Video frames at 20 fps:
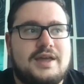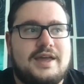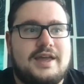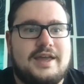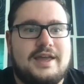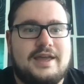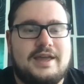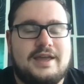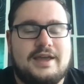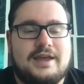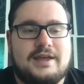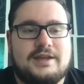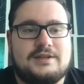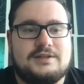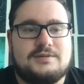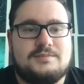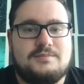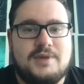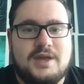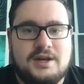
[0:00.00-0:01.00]

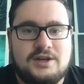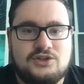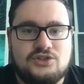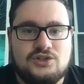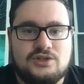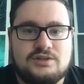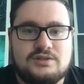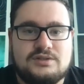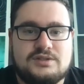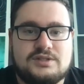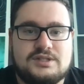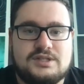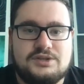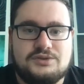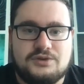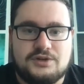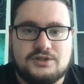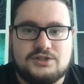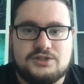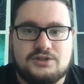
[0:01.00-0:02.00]
And managing
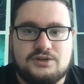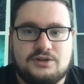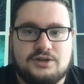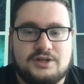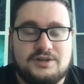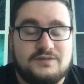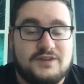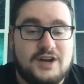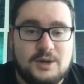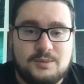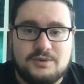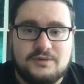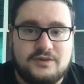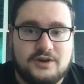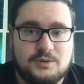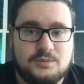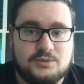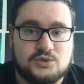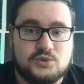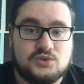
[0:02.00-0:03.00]
secrets or environment
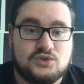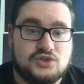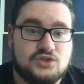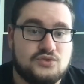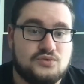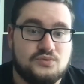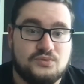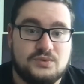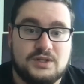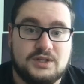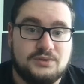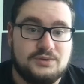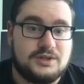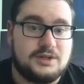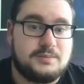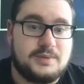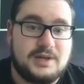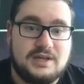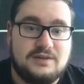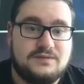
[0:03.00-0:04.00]
variables was just really, really
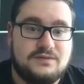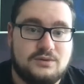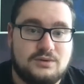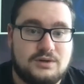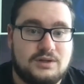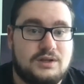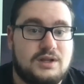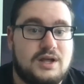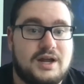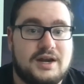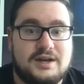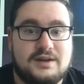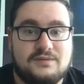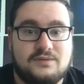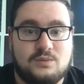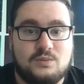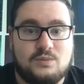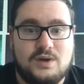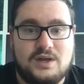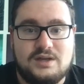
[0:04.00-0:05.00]
painful in a lot of
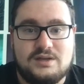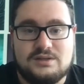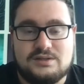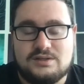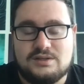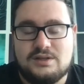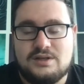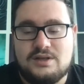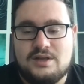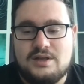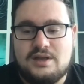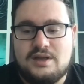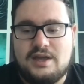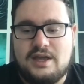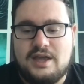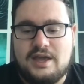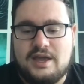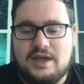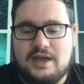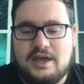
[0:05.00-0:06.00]
different ways.
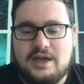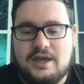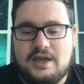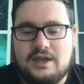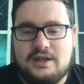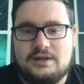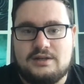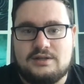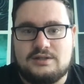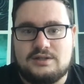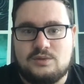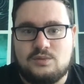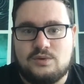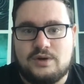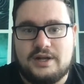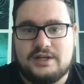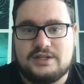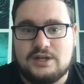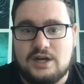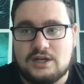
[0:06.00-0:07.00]
And when
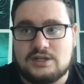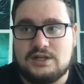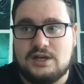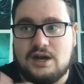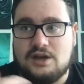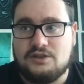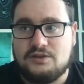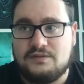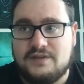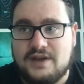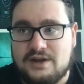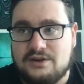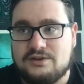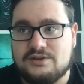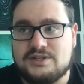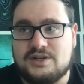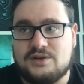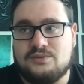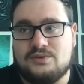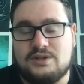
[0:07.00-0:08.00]
I talked to other
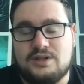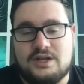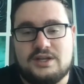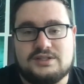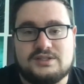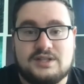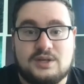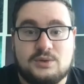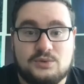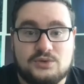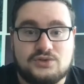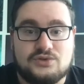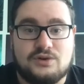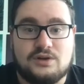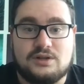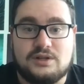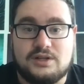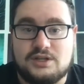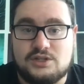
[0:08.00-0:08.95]
founders, I realized they were struggling